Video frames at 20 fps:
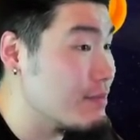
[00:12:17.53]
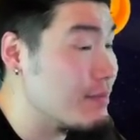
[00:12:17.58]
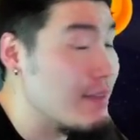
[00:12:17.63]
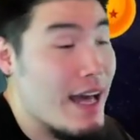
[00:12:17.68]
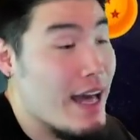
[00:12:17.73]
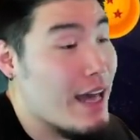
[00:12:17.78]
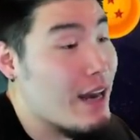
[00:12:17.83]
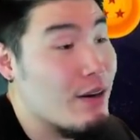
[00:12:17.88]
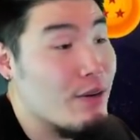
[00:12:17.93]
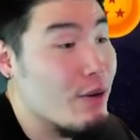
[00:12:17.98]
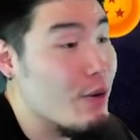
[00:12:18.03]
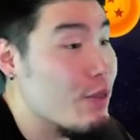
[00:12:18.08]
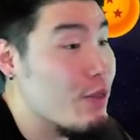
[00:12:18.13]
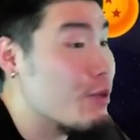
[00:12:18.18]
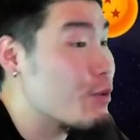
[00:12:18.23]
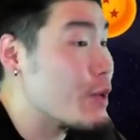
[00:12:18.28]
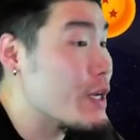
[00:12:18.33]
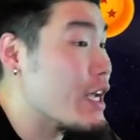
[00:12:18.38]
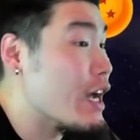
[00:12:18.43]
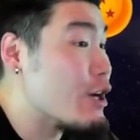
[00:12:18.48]
I don't know,
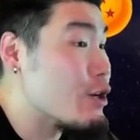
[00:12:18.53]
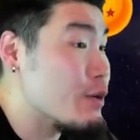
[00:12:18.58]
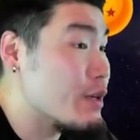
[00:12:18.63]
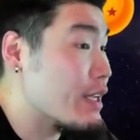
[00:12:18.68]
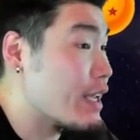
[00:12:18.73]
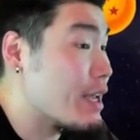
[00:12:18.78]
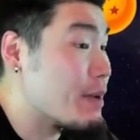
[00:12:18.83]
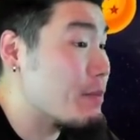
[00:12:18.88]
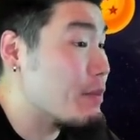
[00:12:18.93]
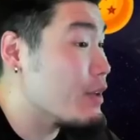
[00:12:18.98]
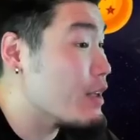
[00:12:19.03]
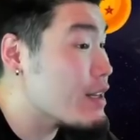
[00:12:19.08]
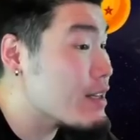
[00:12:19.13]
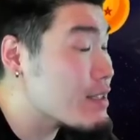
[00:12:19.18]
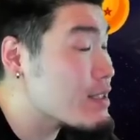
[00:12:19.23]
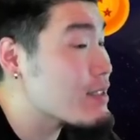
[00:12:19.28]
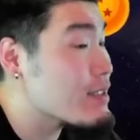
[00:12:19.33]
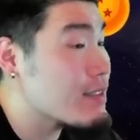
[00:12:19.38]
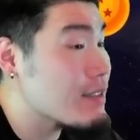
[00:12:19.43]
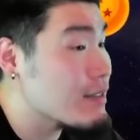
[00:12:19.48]
300k
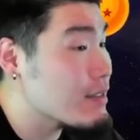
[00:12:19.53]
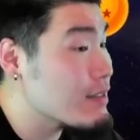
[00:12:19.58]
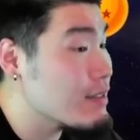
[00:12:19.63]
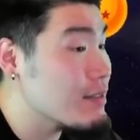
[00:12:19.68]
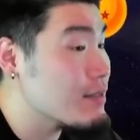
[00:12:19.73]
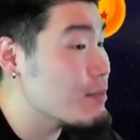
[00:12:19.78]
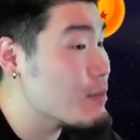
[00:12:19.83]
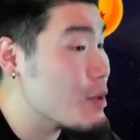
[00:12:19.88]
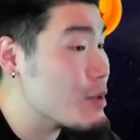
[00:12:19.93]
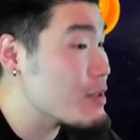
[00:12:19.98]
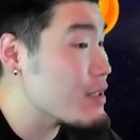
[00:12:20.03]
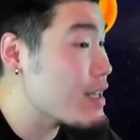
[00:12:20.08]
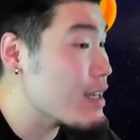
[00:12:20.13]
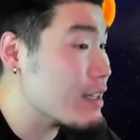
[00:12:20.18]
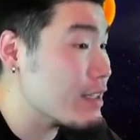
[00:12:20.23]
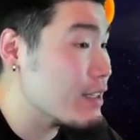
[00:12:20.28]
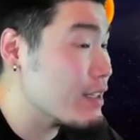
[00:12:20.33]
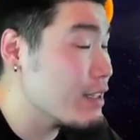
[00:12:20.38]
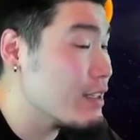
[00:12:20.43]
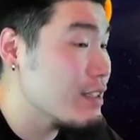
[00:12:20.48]
plus, most
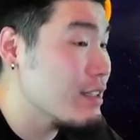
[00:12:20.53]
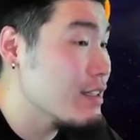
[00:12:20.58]
likely.